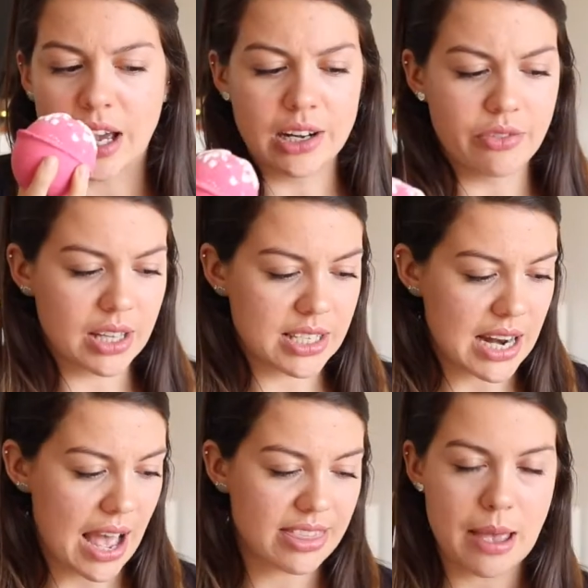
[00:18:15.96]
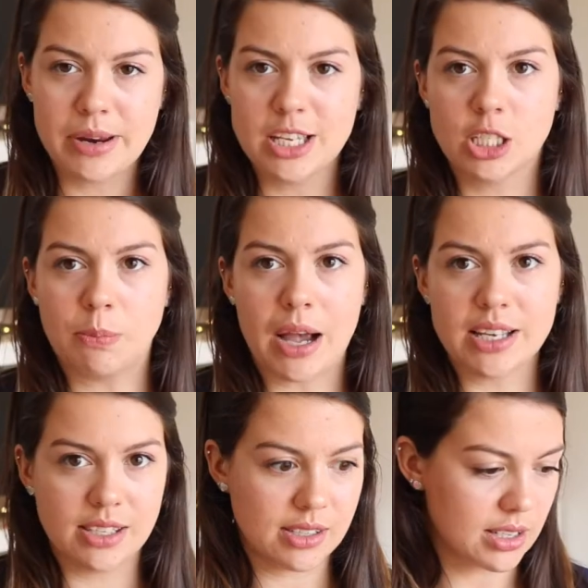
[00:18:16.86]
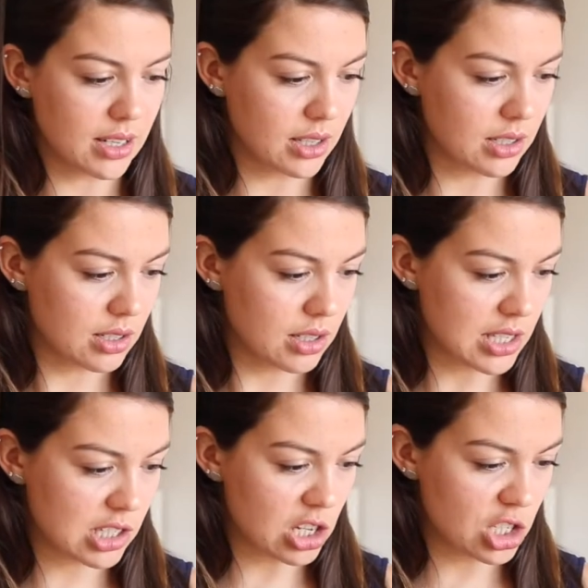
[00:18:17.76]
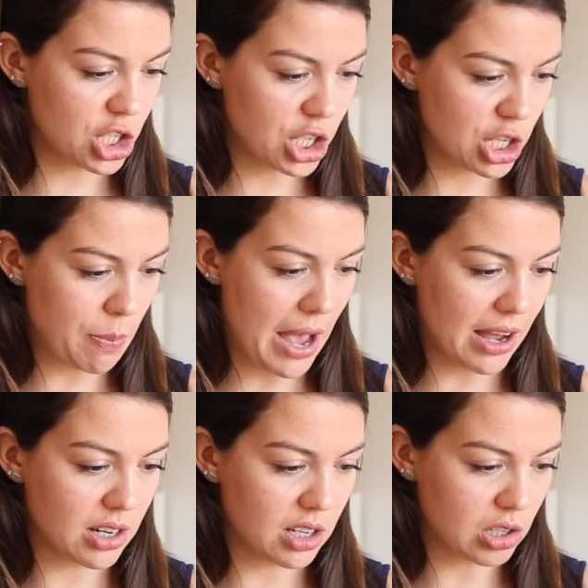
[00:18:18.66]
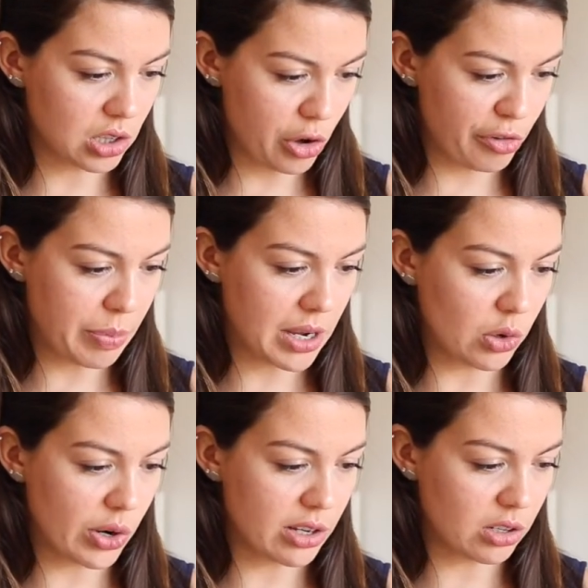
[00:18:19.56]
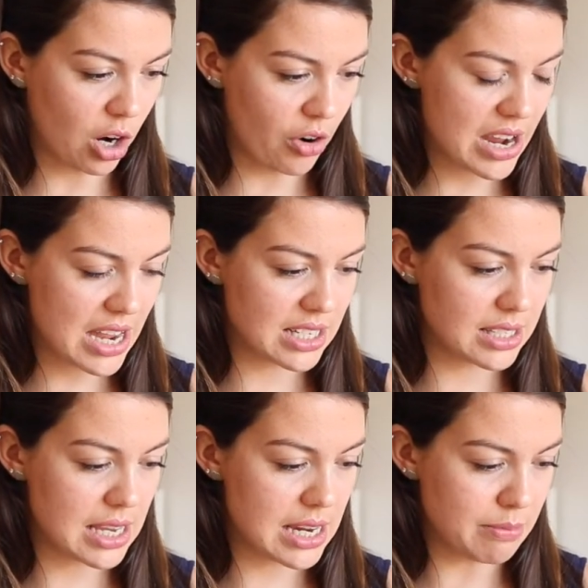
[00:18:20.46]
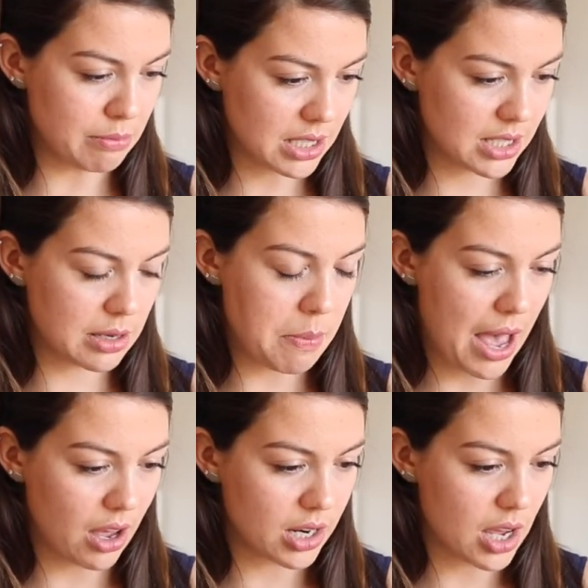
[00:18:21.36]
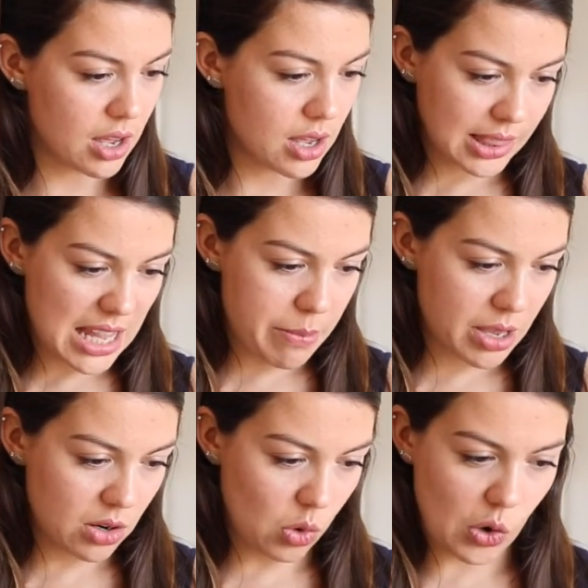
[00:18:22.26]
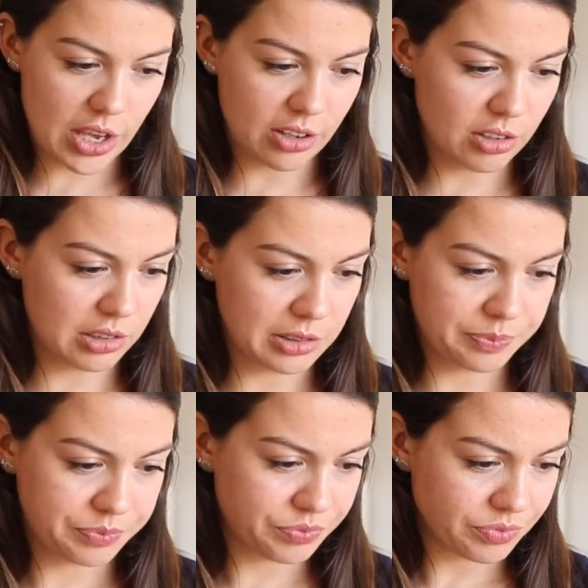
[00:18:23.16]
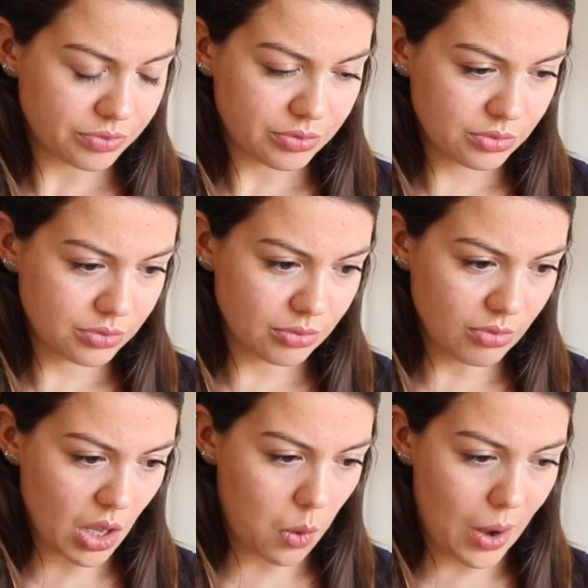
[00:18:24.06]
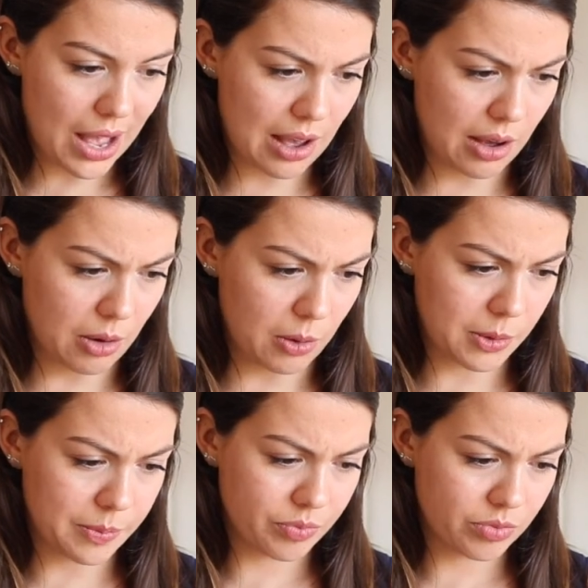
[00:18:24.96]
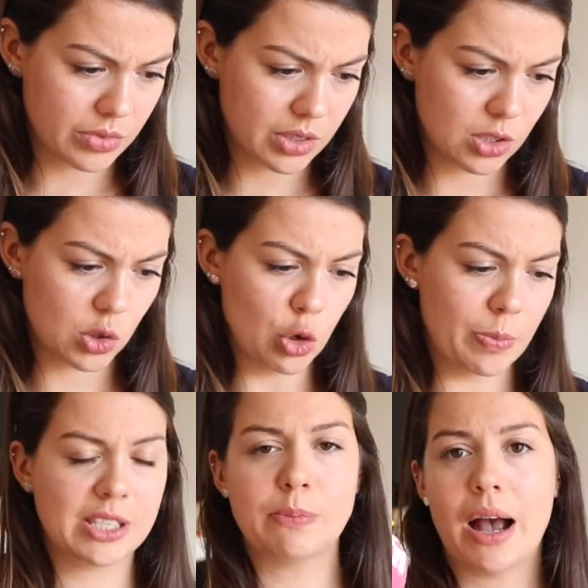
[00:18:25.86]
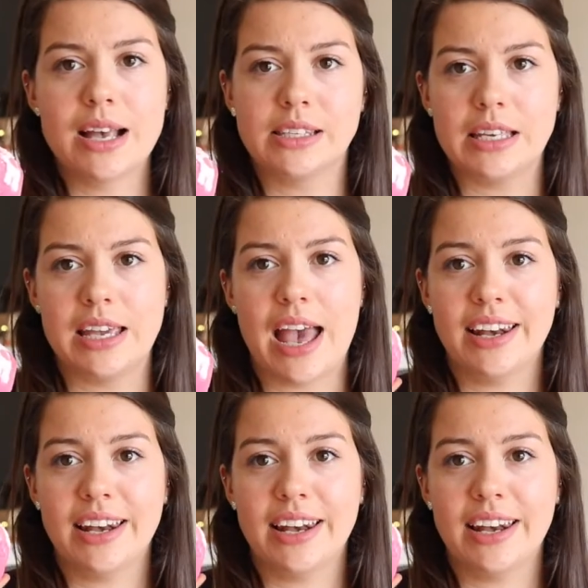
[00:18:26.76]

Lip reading: I didn't realize it had that many spices in it. It's got ginger powder, clove bud oil, coriander seed, mustard powder, lemon oil. Wow, super spicy.